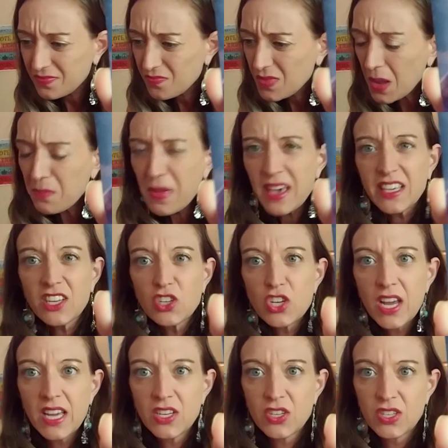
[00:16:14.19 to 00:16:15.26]
making
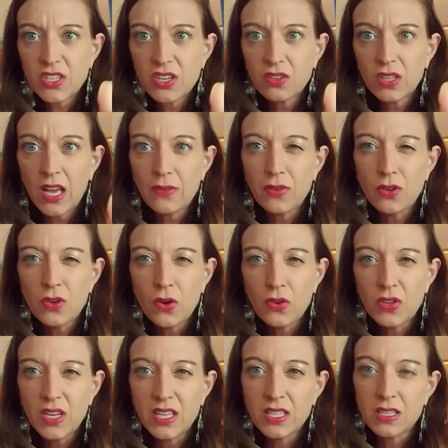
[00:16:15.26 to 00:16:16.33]
changes in your life you know you
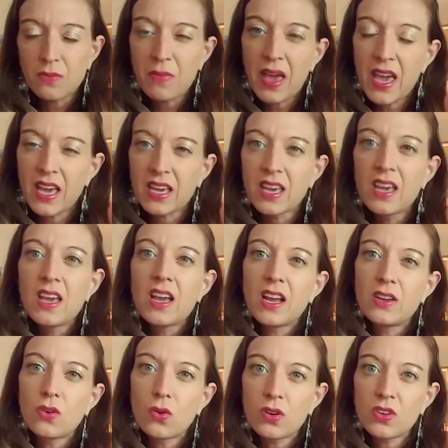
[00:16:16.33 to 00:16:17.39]
need to make in
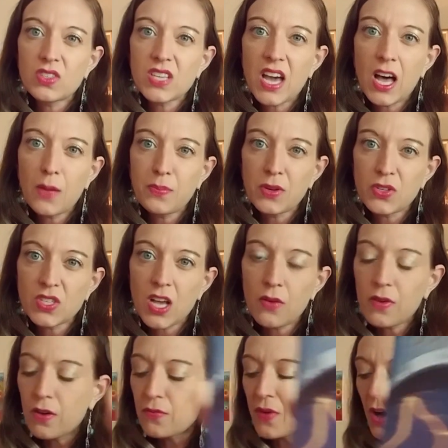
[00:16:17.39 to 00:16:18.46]
order to help yourself
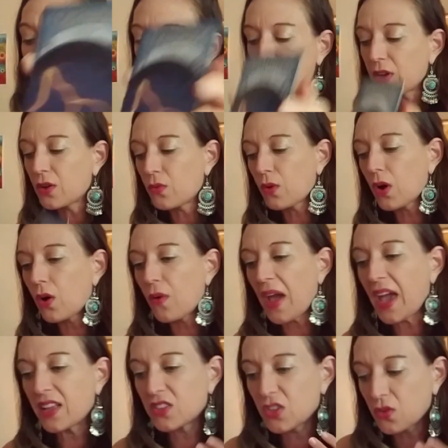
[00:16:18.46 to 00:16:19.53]
evolve and grow
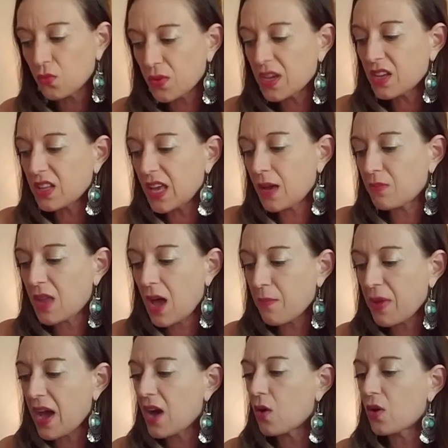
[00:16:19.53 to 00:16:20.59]
and to reclaim that
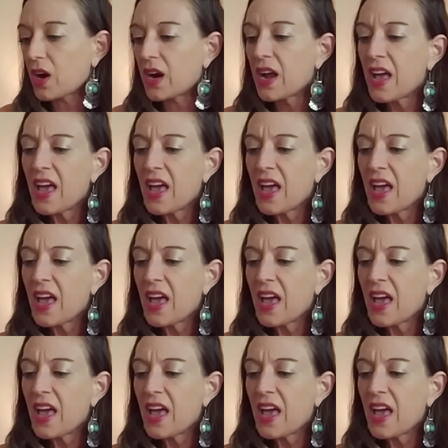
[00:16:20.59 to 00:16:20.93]
power.